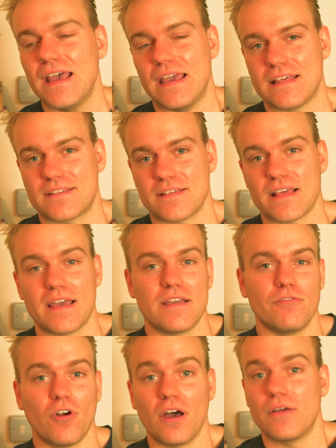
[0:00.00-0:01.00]
is to say,
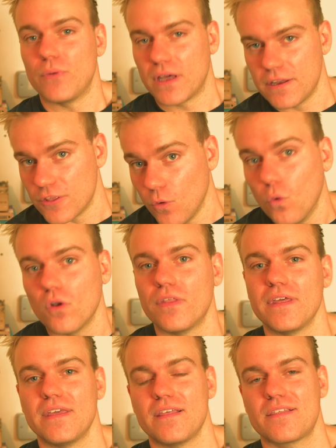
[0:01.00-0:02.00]
right, we're going to do all of
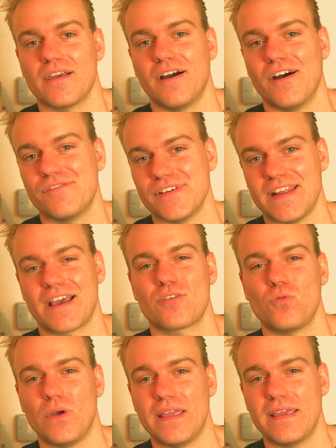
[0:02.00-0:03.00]
these for
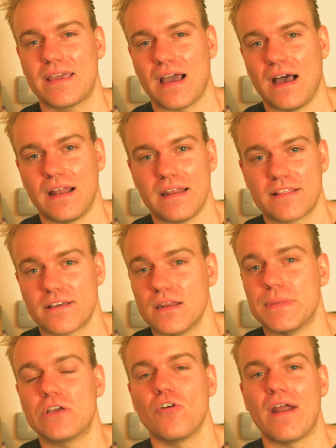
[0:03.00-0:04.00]
next week and it's going
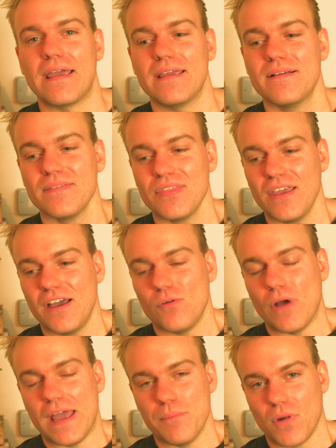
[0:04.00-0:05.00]
to be great.
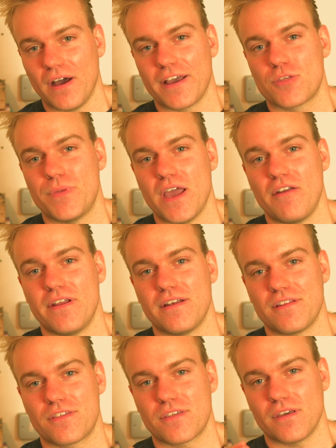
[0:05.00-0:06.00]
In my
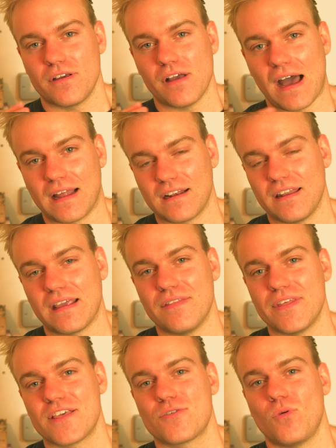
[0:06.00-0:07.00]
experience, handling it
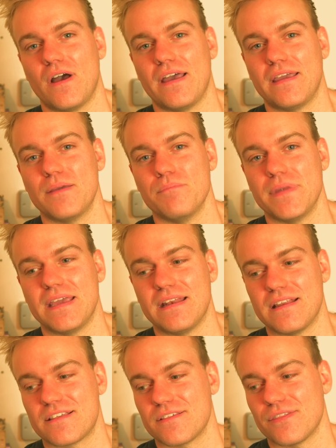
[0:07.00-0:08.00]
this way
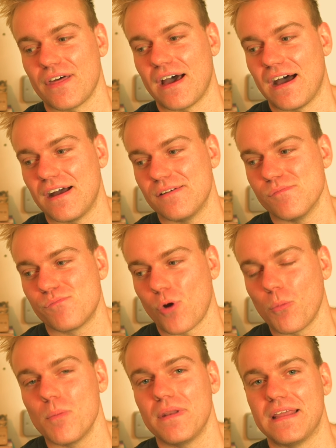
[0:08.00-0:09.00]
means that
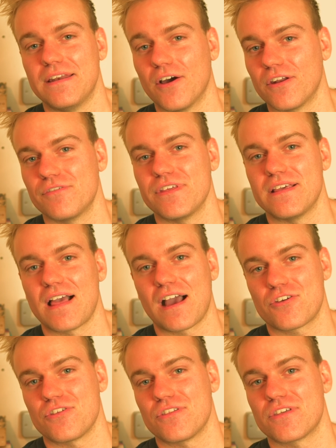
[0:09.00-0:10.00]
probably none of these
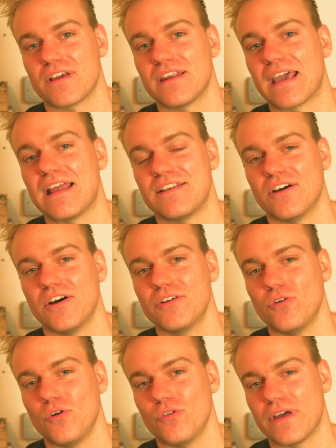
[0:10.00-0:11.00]
actions are going to get
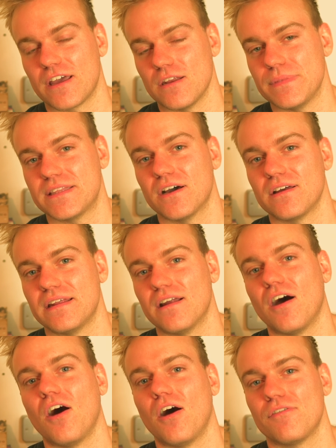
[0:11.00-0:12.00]
done, or they're going to be done in
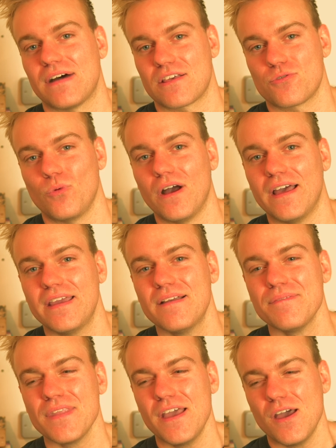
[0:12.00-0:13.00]
a half-assed way.
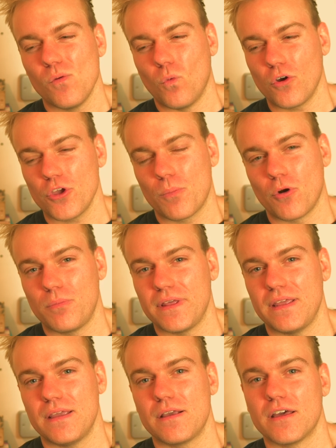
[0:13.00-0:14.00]
What you're
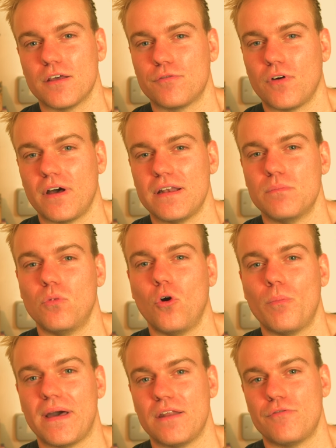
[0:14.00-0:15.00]
probably going to find
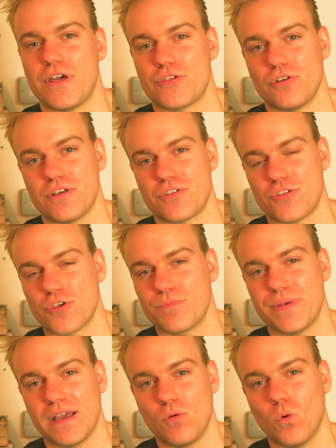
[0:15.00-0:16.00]
more beneficial is to
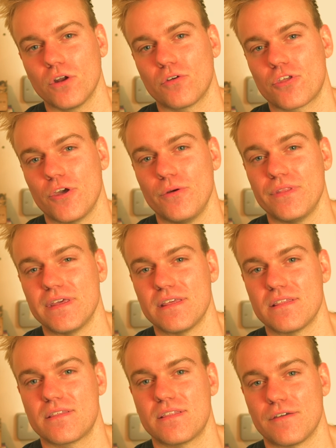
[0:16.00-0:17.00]
just pick one or two of
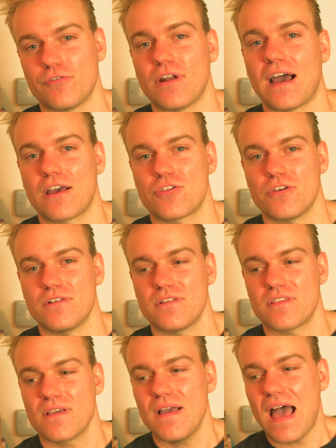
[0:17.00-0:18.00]
these different
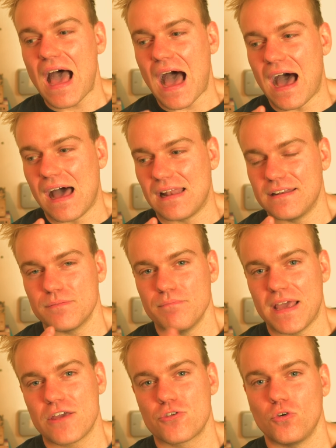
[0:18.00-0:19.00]
actions and
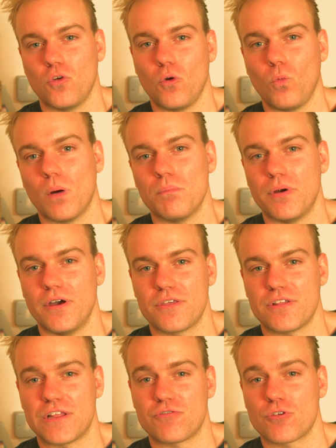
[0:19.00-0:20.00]
make sure that one
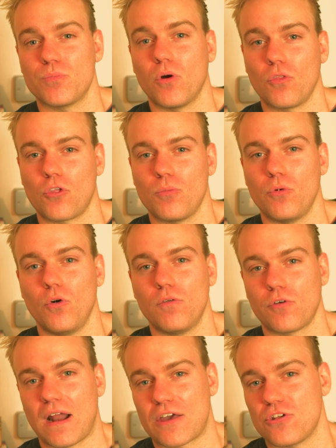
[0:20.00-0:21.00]
person is responsible
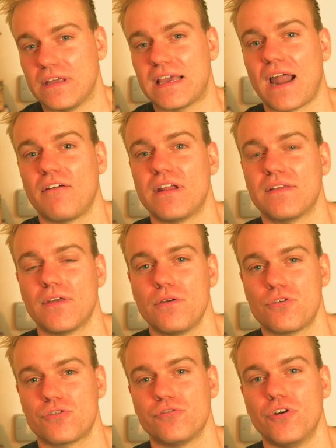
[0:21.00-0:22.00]
for actually carrying
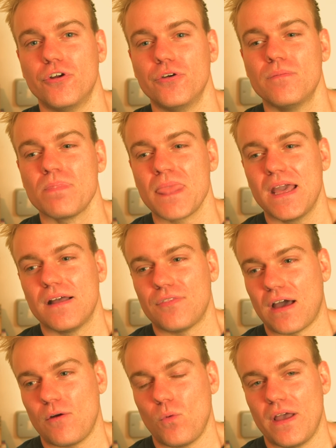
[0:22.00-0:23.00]
those through.
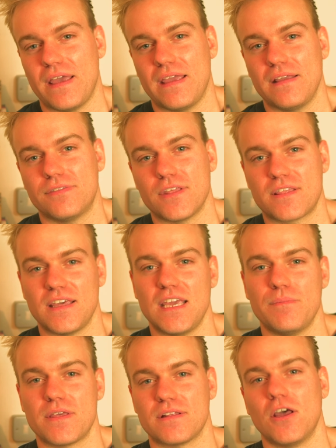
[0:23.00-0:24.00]
That way the
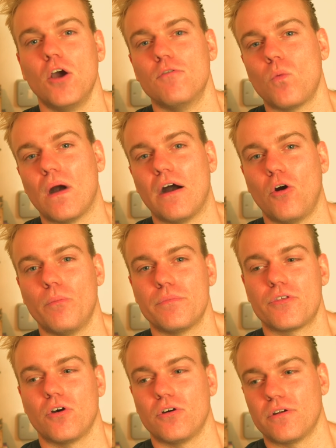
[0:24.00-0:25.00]
team isn't
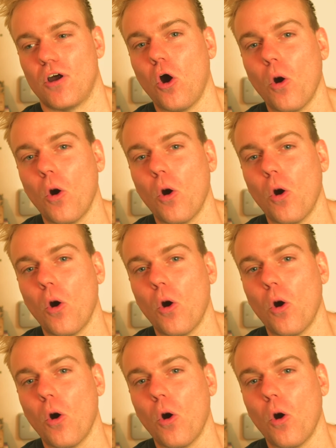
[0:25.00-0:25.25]
overwhelmed on